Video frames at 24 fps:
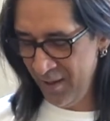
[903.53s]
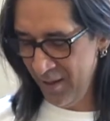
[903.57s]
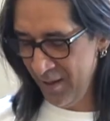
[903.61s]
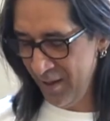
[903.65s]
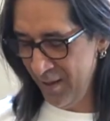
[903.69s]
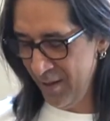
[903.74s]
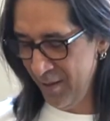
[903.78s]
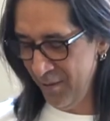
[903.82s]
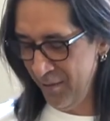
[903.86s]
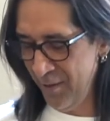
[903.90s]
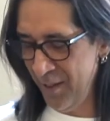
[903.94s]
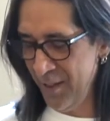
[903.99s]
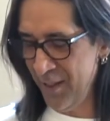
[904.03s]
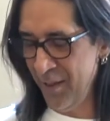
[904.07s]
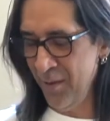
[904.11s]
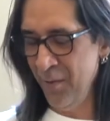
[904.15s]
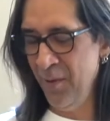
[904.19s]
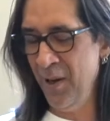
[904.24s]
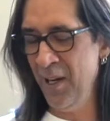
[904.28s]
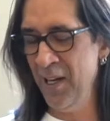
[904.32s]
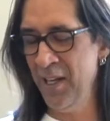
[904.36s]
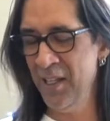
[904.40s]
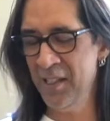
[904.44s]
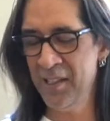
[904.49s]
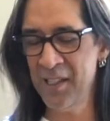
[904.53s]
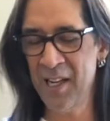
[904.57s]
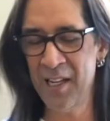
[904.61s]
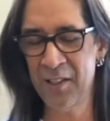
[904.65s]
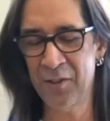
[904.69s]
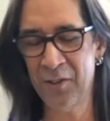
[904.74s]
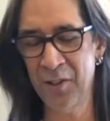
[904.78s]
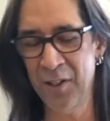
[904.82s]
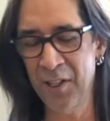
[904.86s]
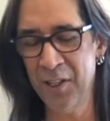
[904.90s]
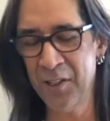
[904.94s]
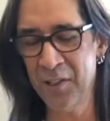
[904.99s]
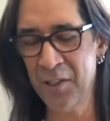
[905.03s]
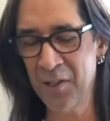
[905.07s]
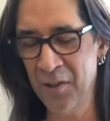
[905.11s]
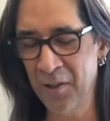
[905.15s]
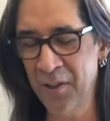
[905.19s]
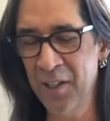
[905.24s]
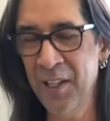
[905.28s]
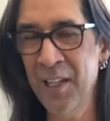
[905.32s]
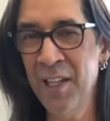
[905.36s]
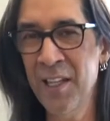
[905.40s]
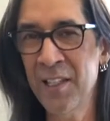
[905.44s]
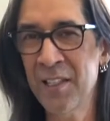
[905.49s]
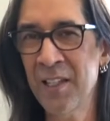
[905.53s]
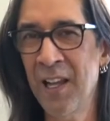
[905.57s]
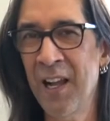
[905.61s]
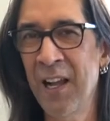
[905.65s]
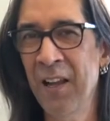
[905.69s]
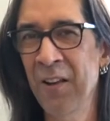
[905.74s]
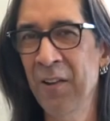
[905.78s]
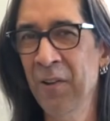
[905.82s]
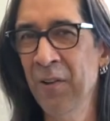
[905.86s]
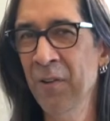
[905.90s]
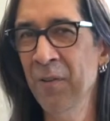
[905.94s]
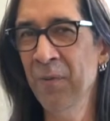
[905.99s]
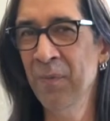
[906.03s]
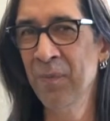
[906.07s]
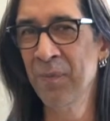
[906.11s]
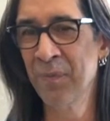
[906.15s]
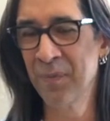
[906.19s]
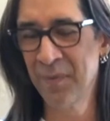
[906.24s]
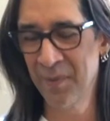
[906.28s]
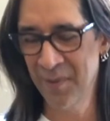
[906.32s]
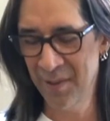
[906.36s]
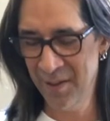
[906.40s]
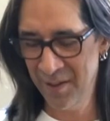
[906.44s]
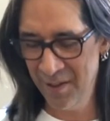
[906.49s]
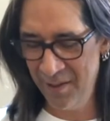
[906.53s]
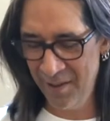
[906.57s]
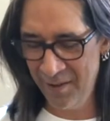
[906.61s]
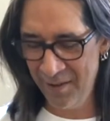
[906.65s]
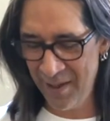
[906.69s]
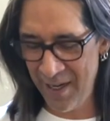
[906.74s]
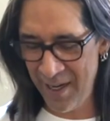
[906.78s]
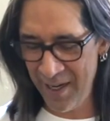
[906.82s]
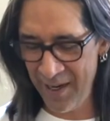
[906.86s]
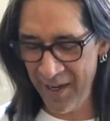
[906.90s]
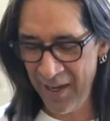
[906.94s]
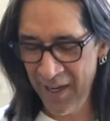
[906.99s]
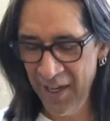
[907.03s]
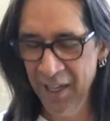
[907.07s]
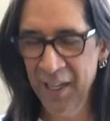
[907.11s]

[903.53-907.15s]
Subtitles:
the reason why it's not traditional, it is hollow, all right?